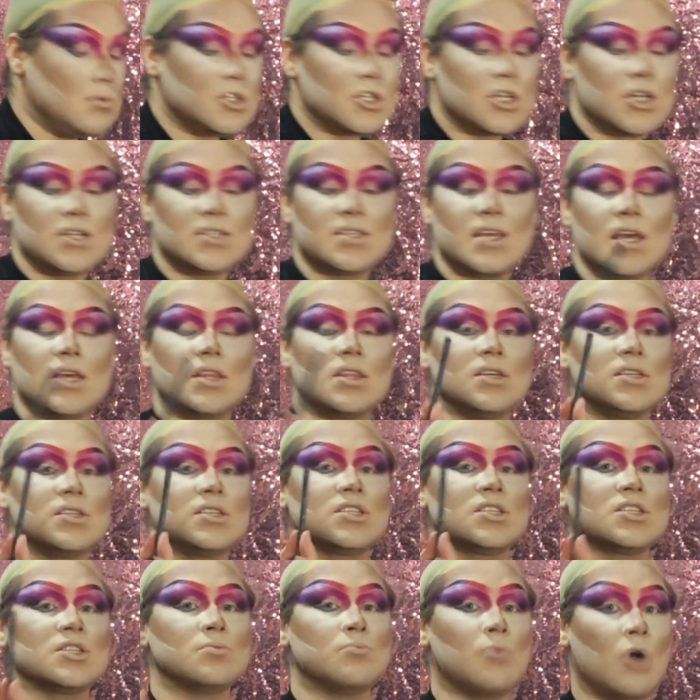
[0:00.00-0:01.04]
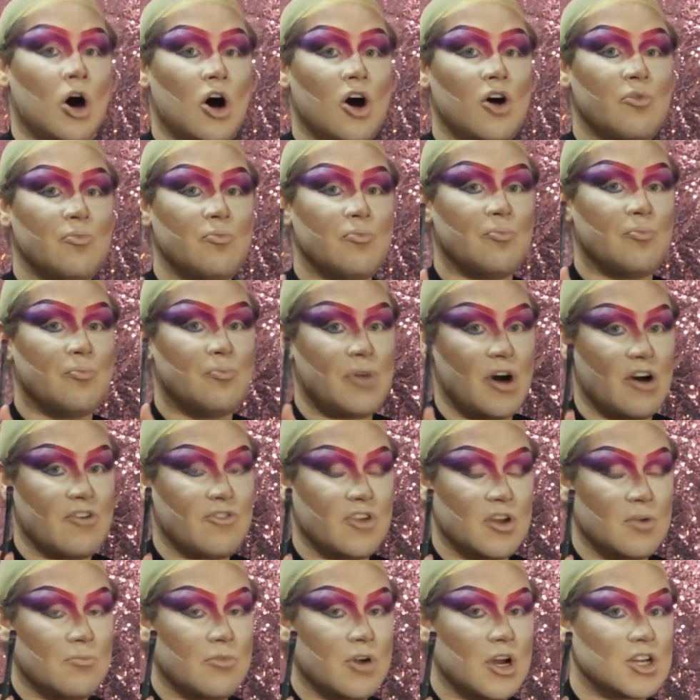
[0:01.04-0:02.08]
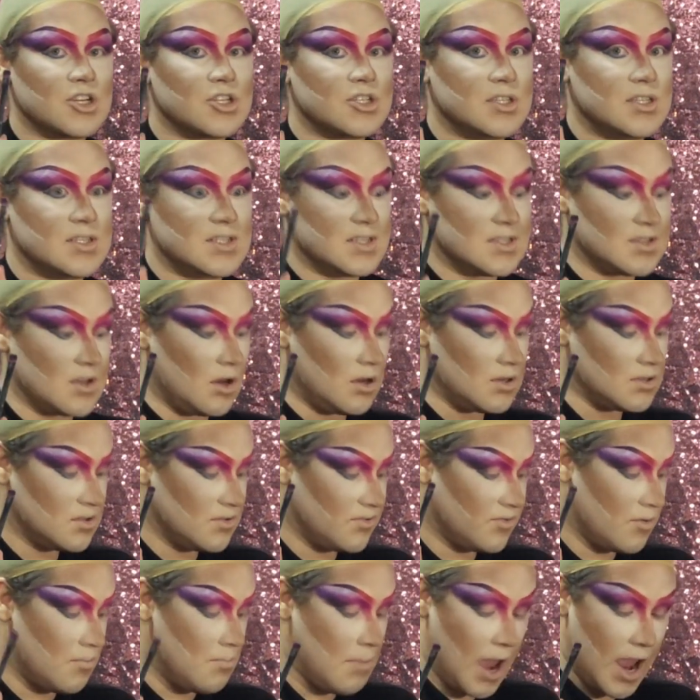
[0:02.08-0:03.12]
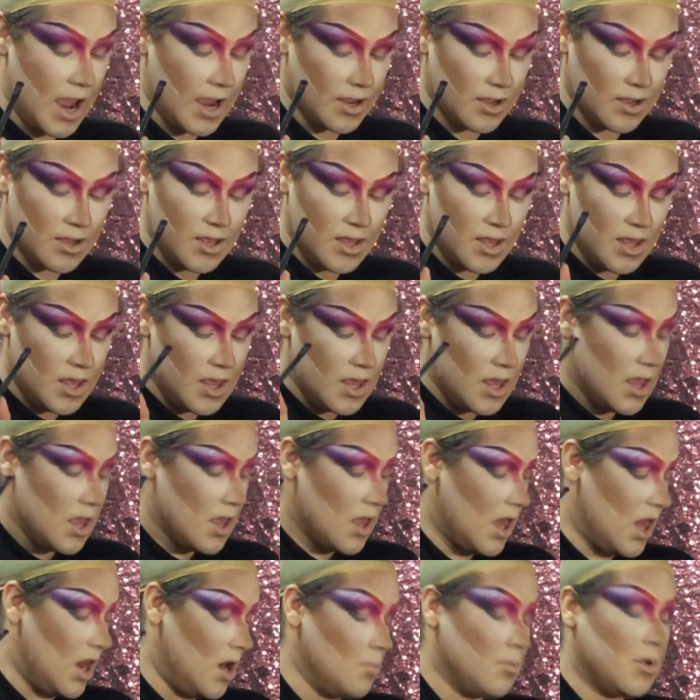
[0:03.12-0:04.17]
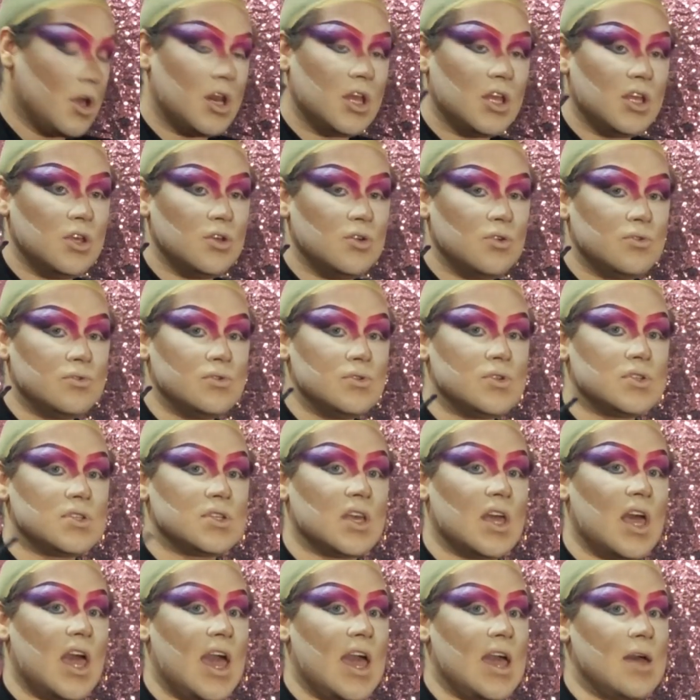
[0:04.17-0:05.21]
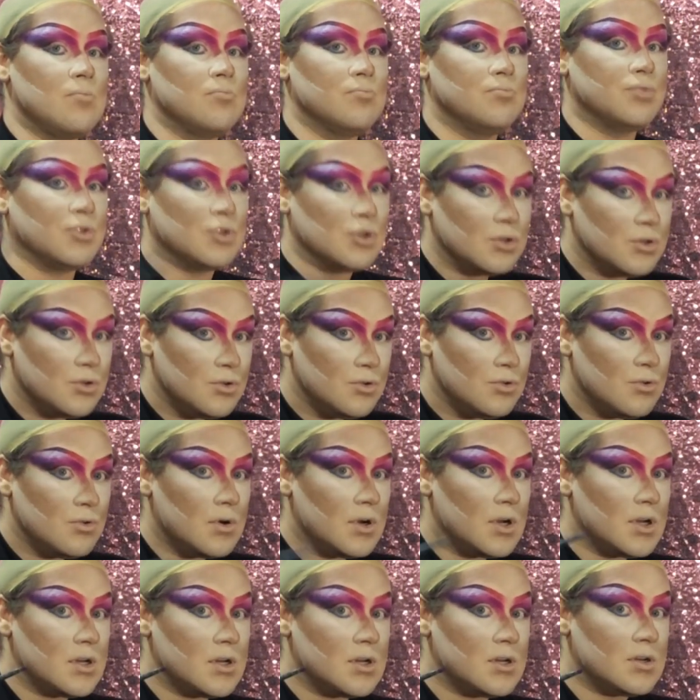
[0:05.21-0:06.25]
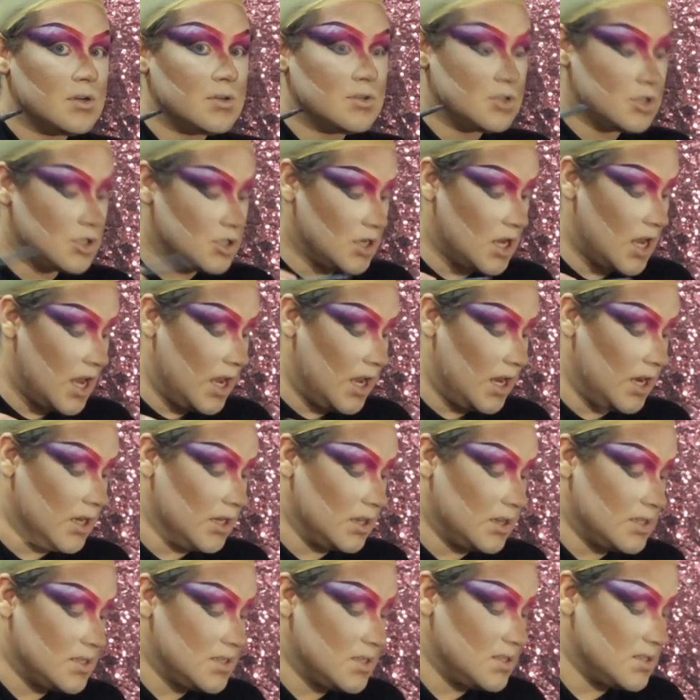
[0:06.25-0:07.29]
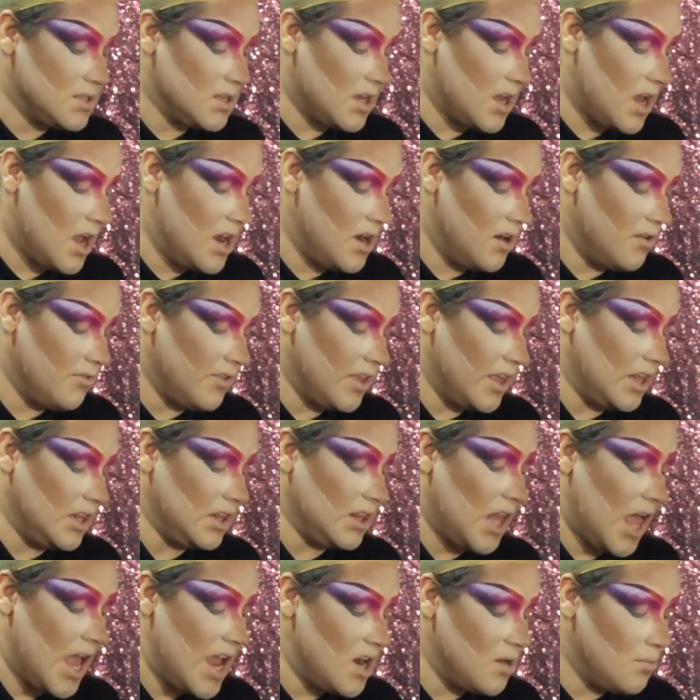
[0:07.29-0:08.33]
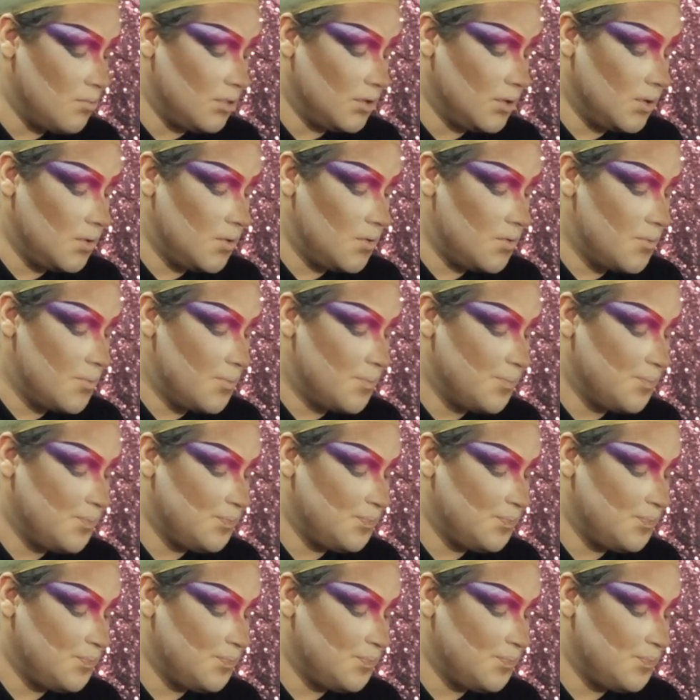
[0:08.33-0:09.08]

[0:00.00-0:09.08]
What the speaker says: just going to take this small buffing brush, this is also from MAC, and I'm going to use a blue shade. This is a kind of like light blue.